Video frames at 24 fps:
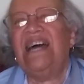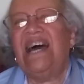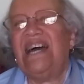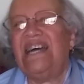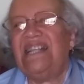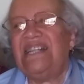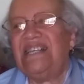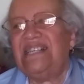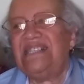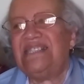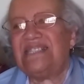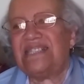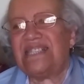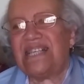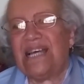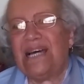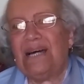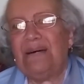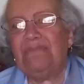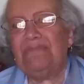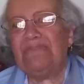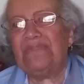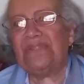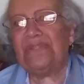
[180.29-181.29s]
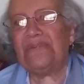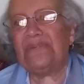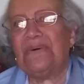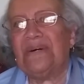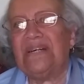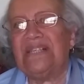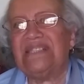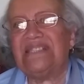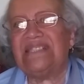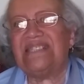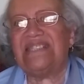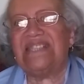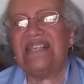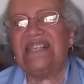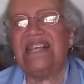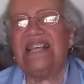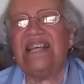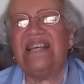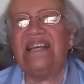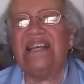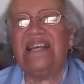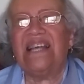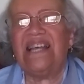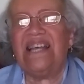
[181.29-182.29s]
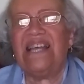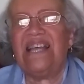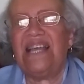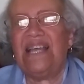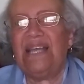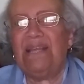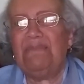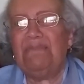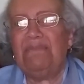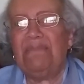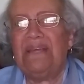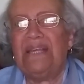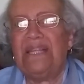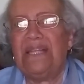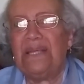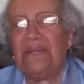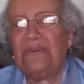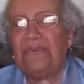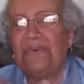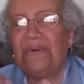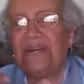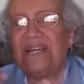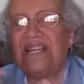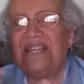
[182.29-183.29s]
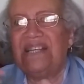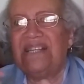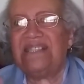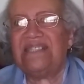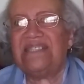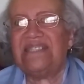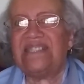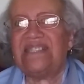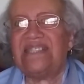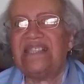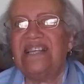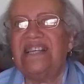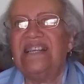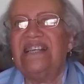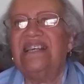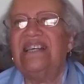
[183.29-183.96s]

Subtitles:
And he's come us in many ways.